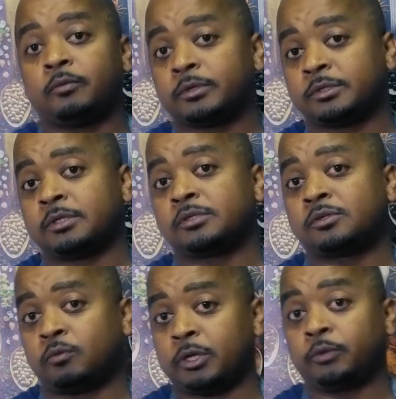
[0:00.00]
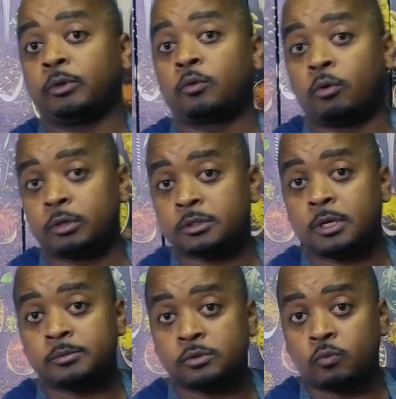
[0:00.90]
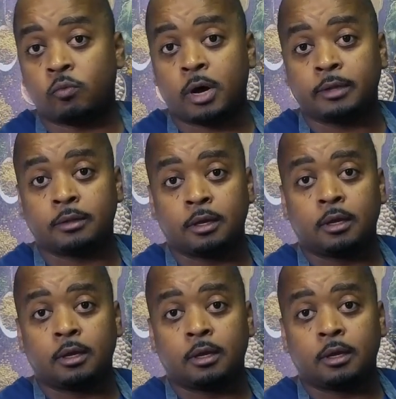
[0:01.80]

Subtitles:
which is 1 3/4 cups to 1.